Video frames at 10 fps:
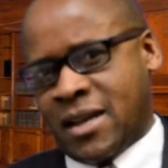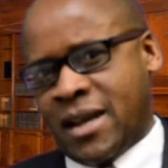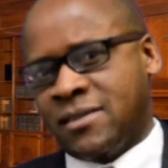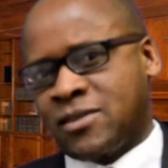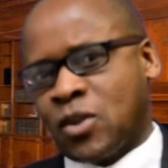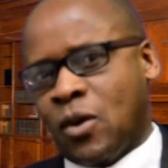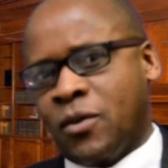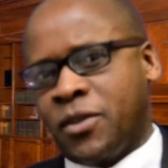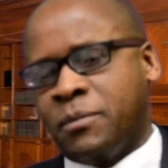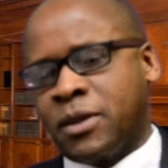And
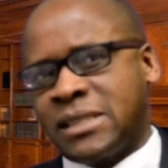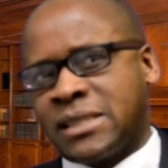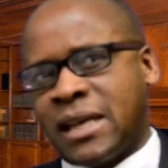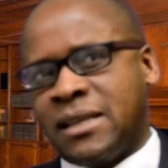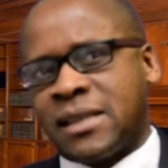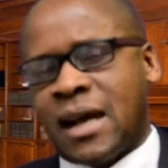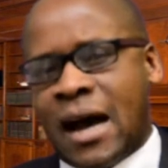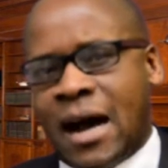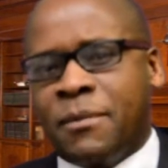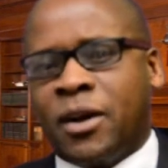so the body says,
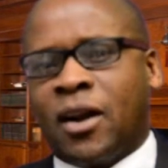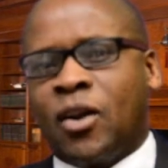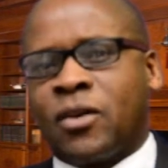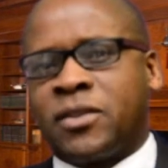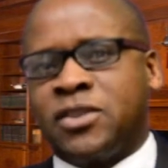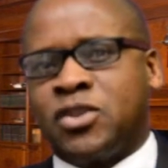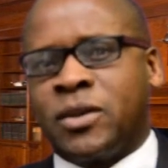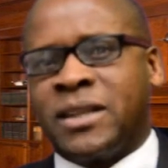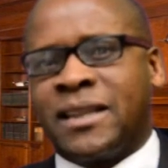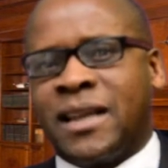I'm going to lock the
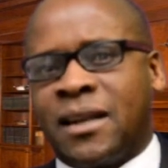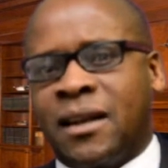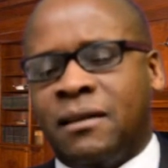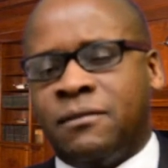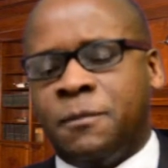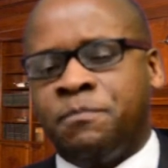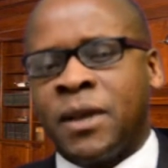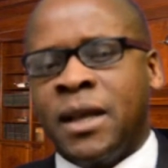joint at that level